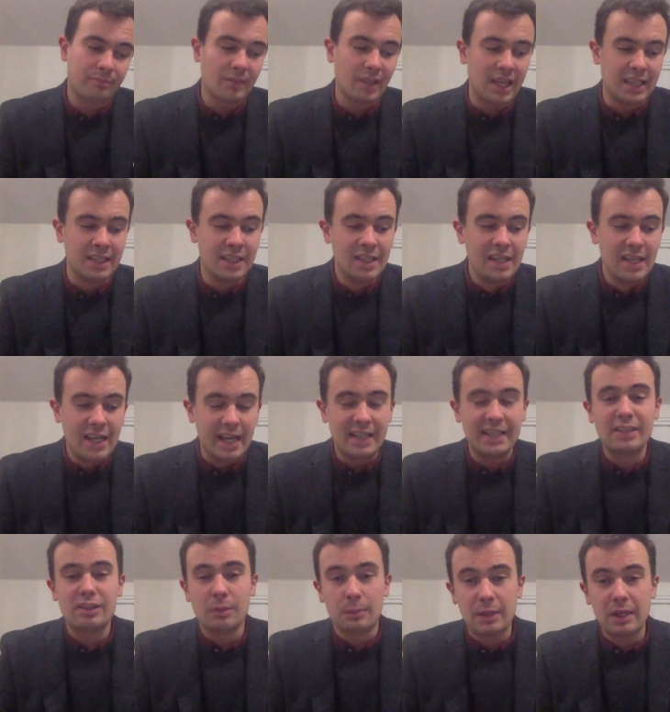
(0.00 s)
It
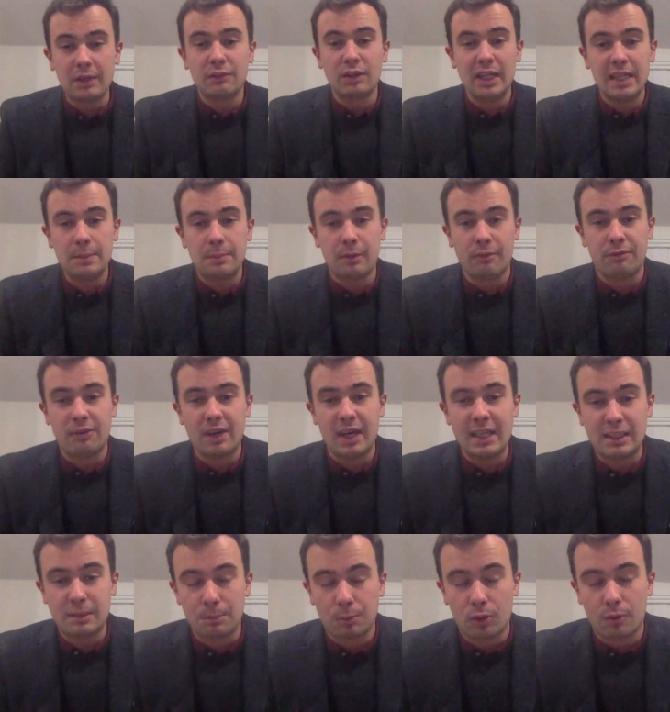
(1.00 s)
is a bit of a leap of
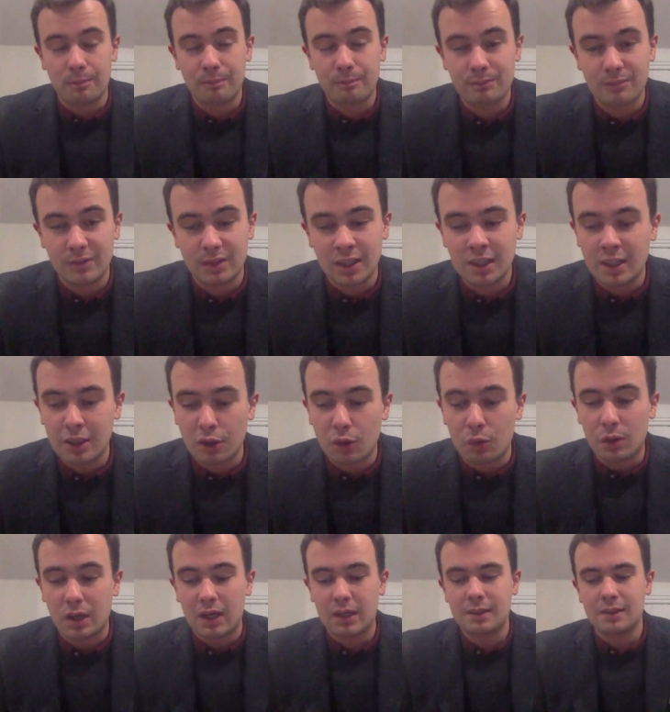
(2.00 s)
faith, but, you
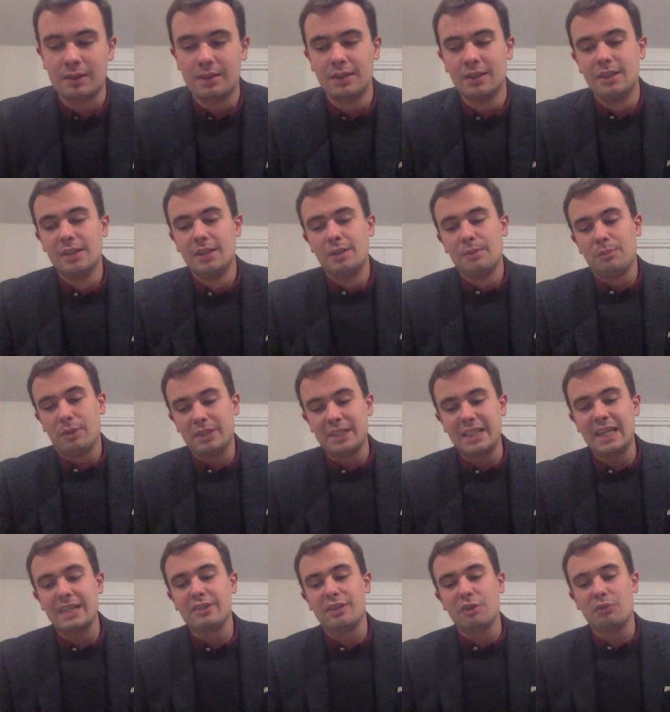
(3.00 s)
know by the
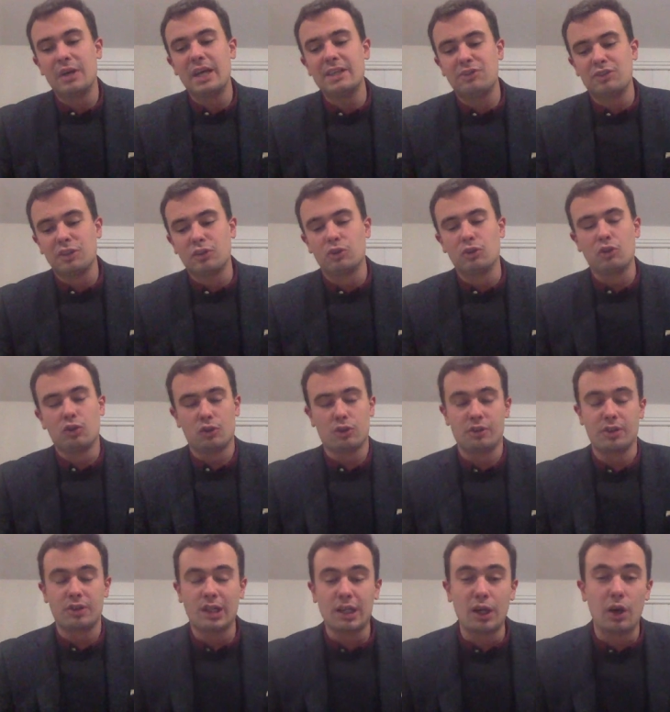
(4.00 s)
end of the race, you could look at
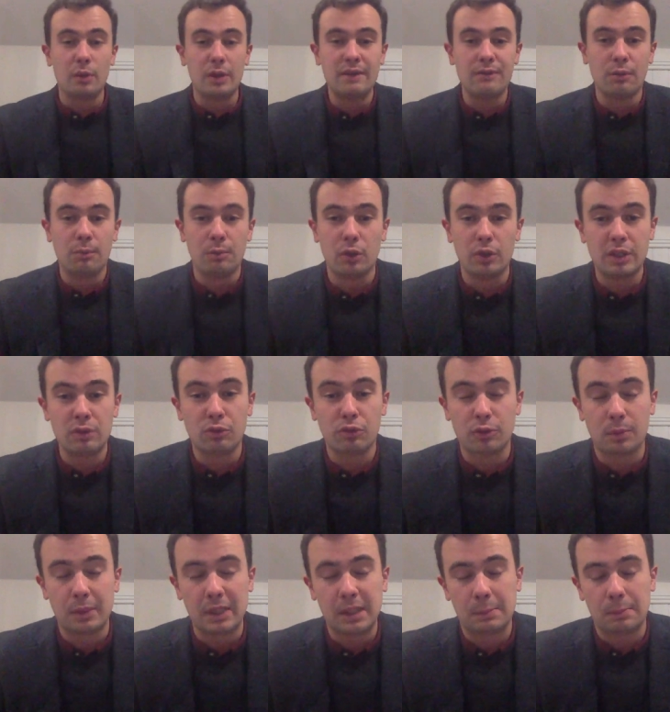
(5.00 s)
it and go, even money was
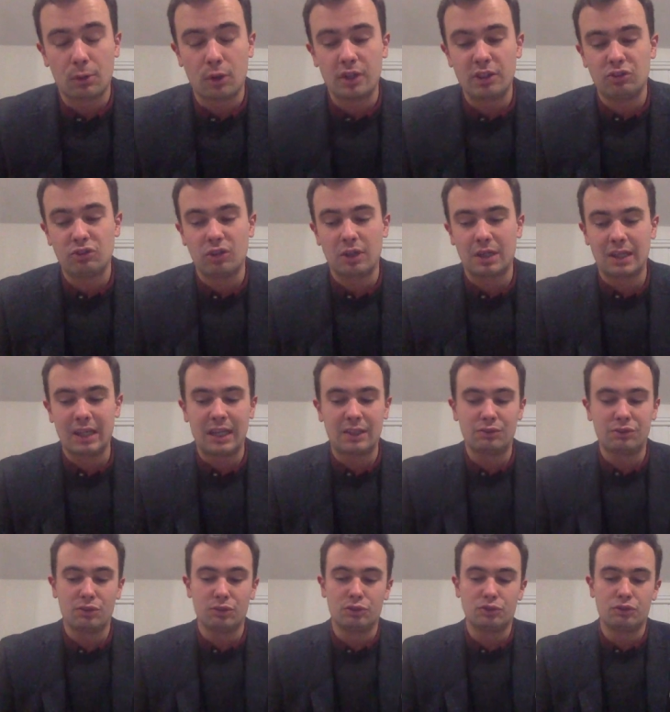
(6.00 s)
a big price on
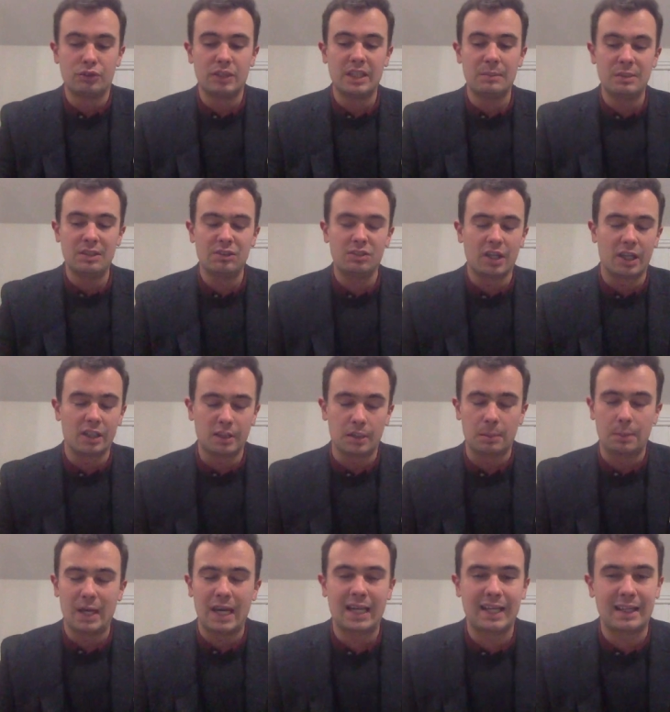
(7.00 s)
Klassical Dream. He's got the
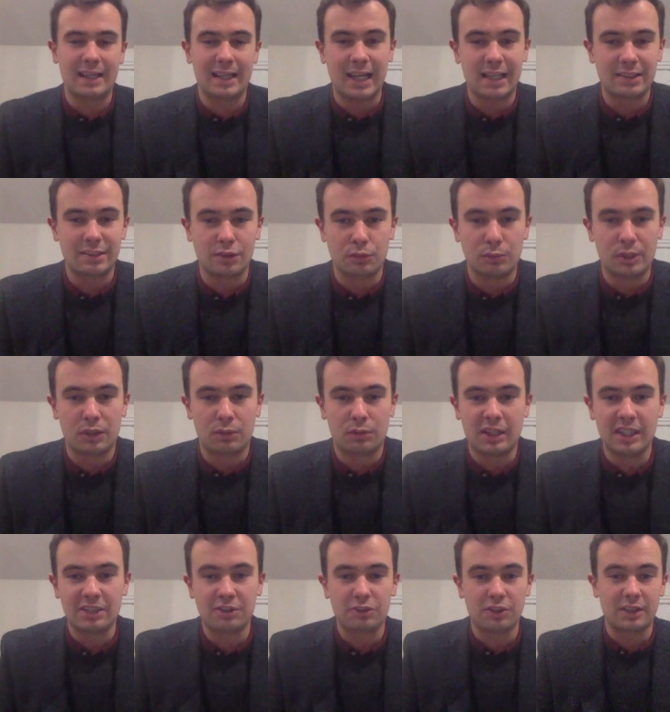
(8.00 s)
back class to win a
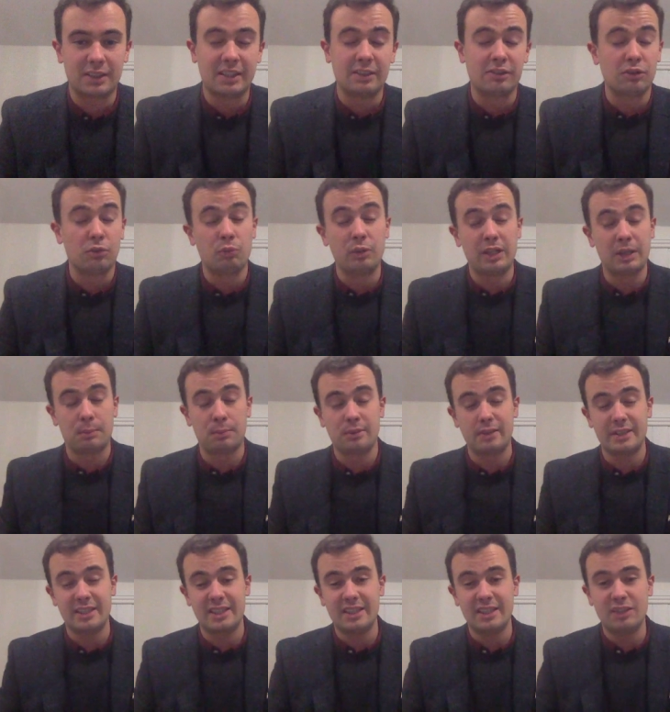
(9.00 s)
race like this and win it
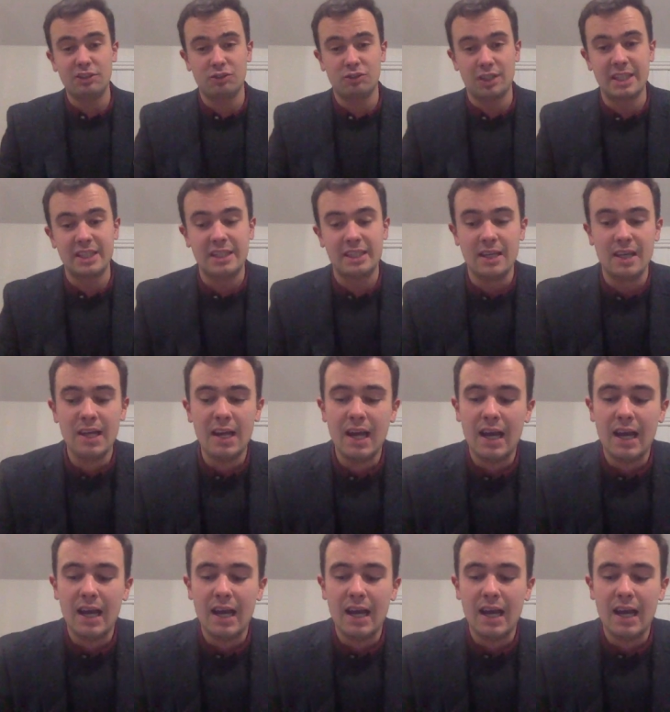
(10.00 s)
pretty easily.